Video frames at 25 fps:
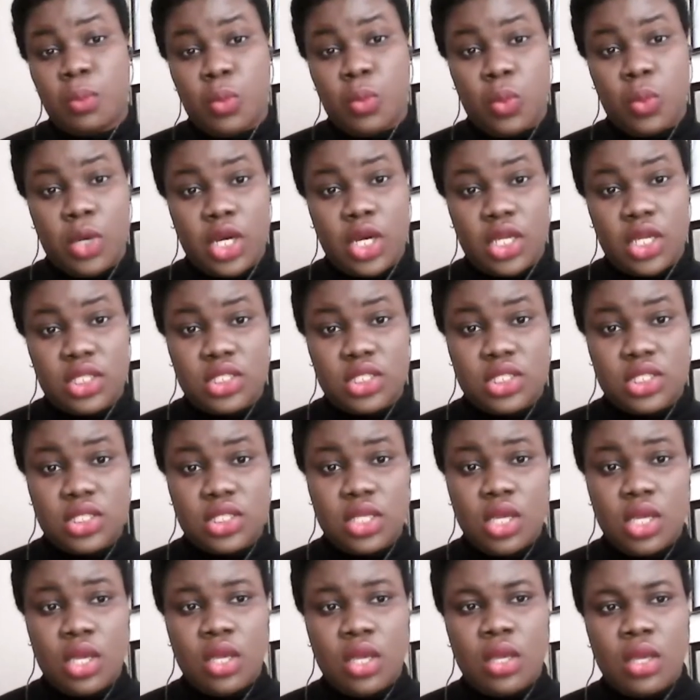words
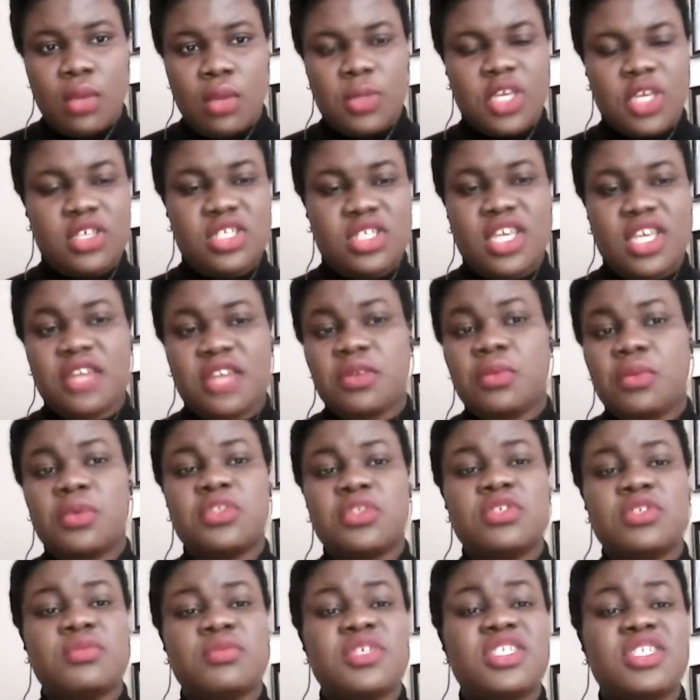because I don't
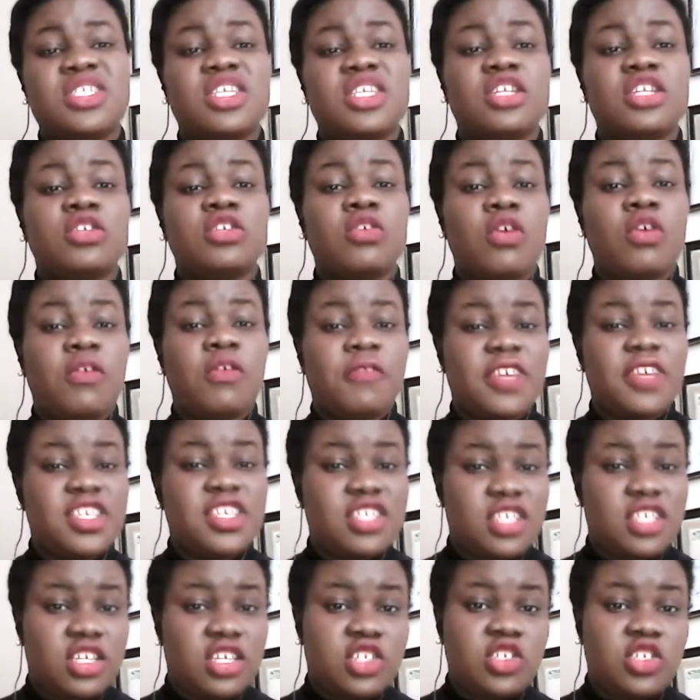want to be seeing
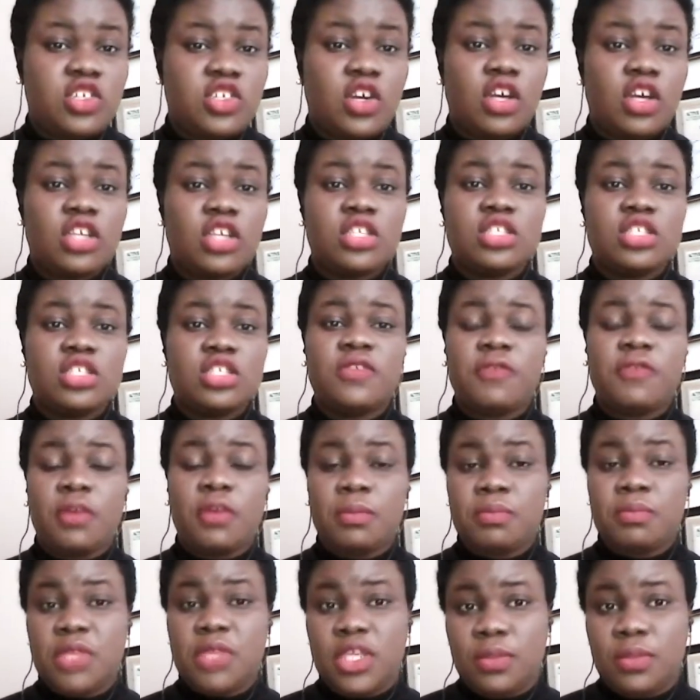conversations
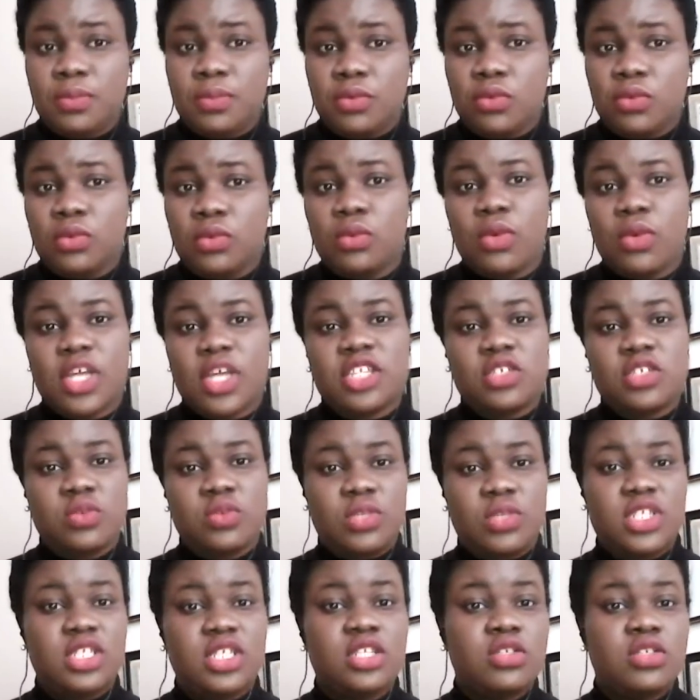from people who are
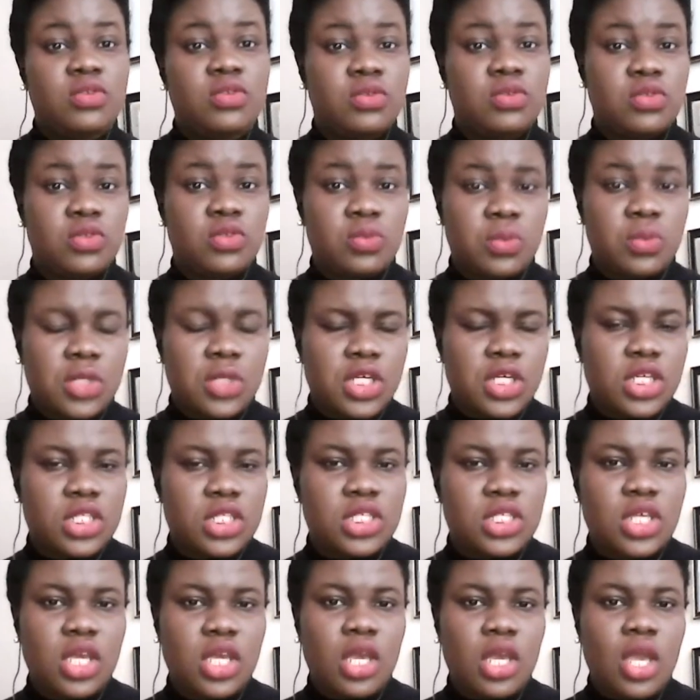tweeting those
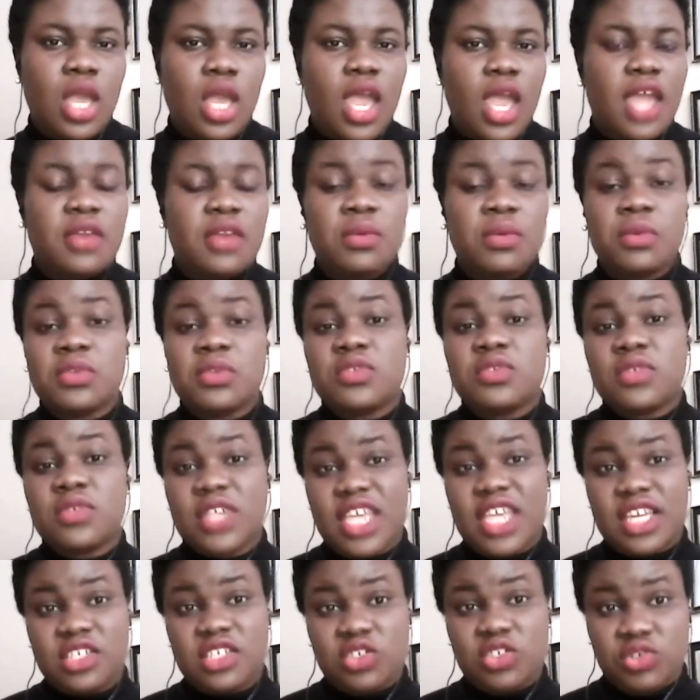words. I don't want to
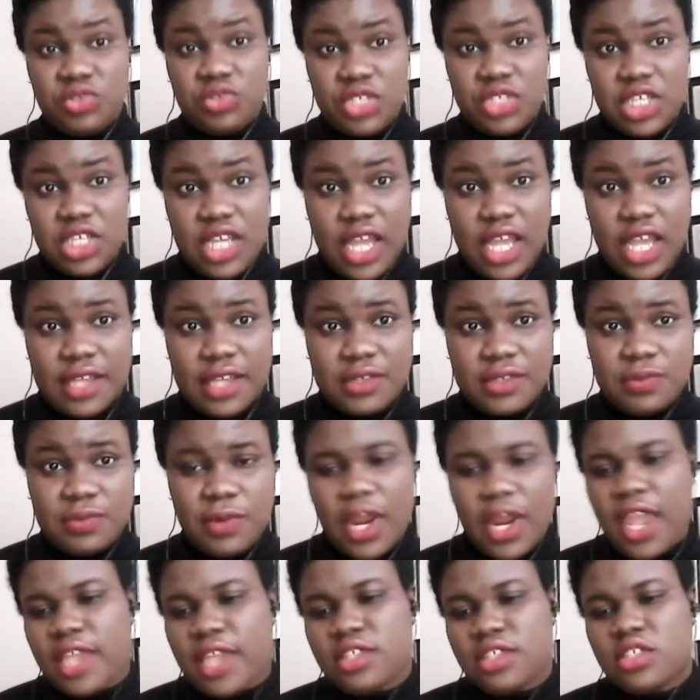get triggered,
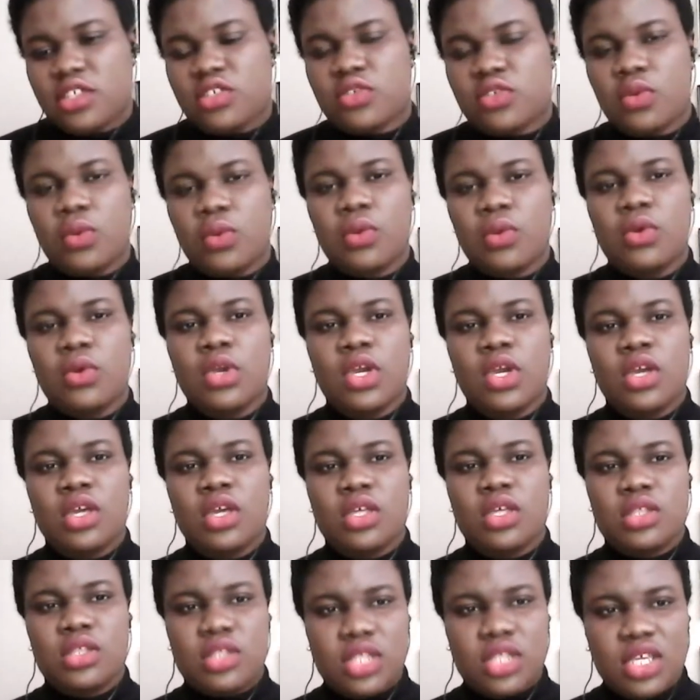right? So
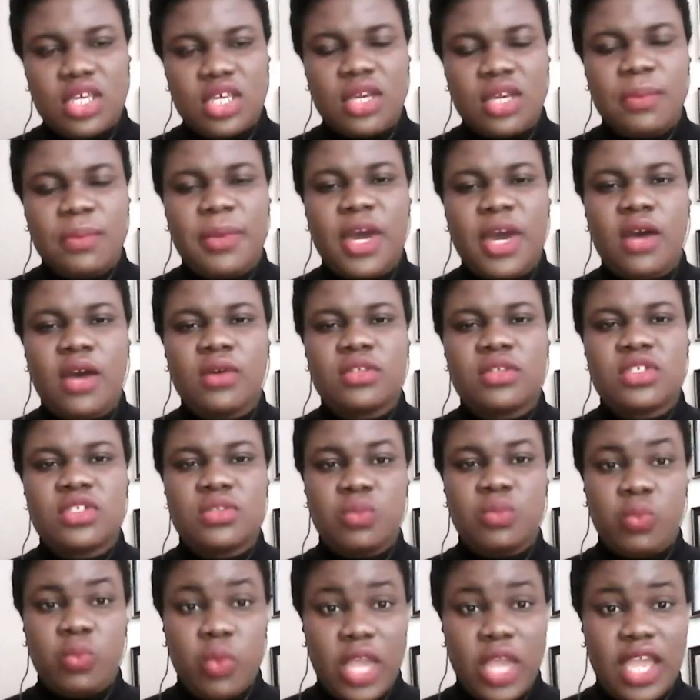think about
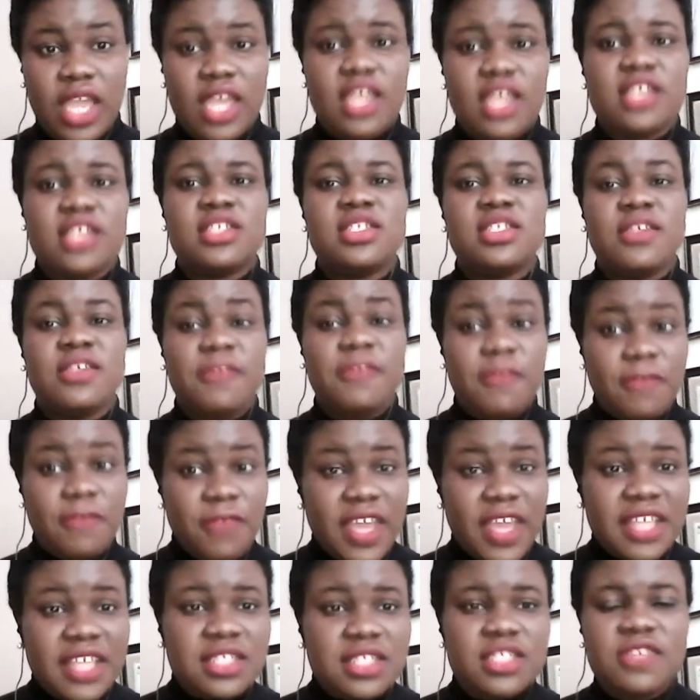
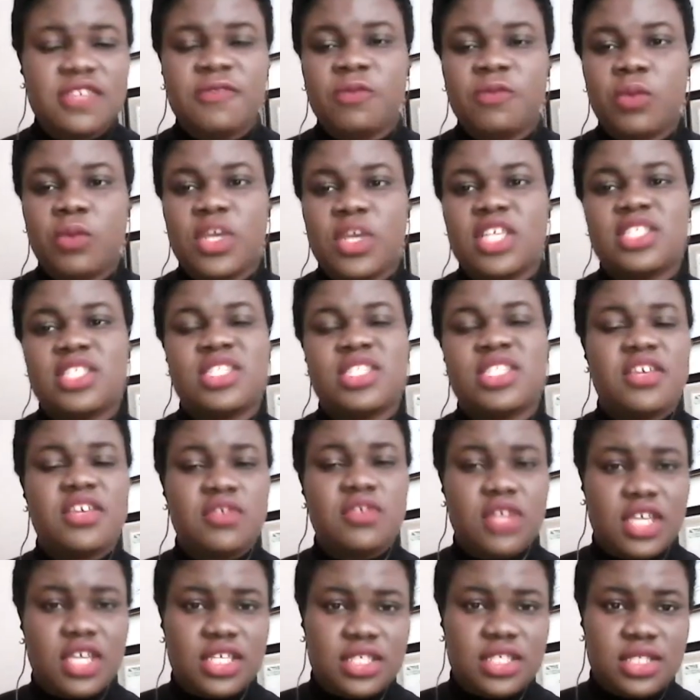effective ways that
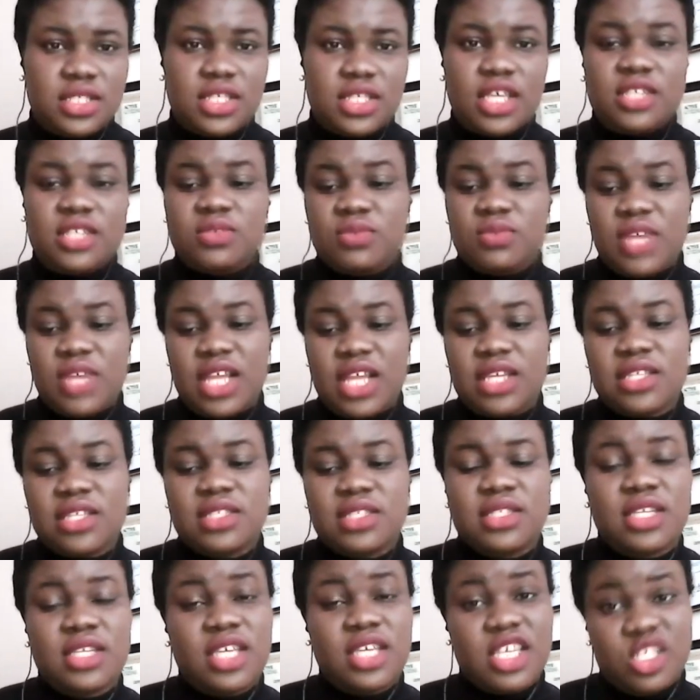you can set
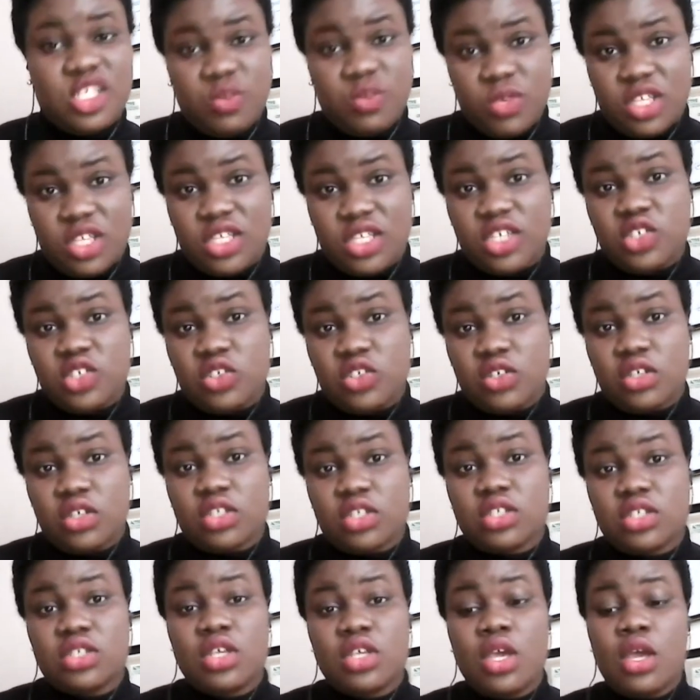realistic
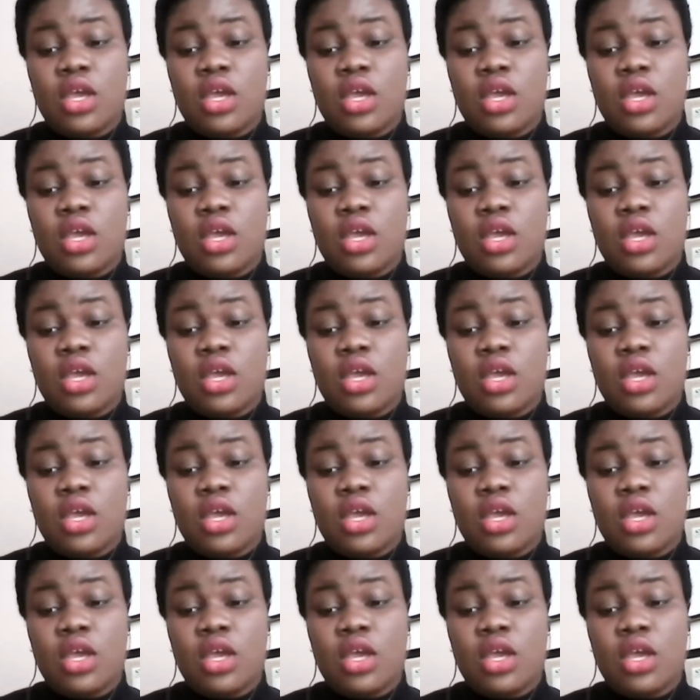expectations